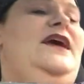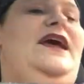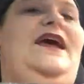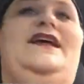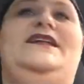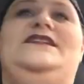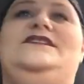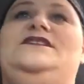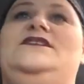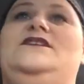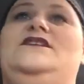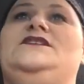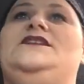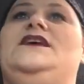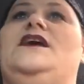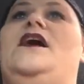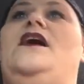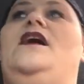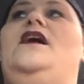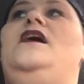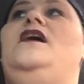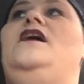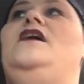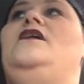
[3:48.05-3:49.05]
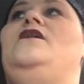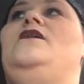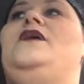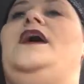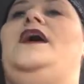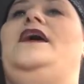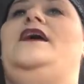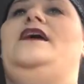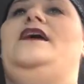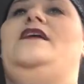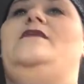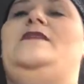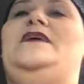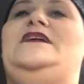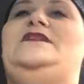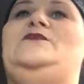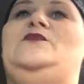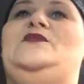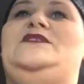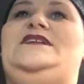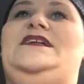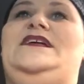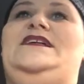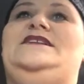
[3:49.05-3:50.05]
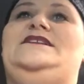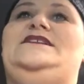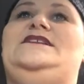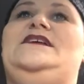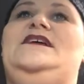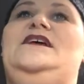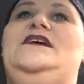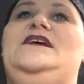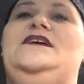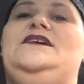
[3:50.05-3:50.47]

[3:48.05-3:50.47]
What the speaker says: And so I was like, oh, okay, yeah, it makes more sense.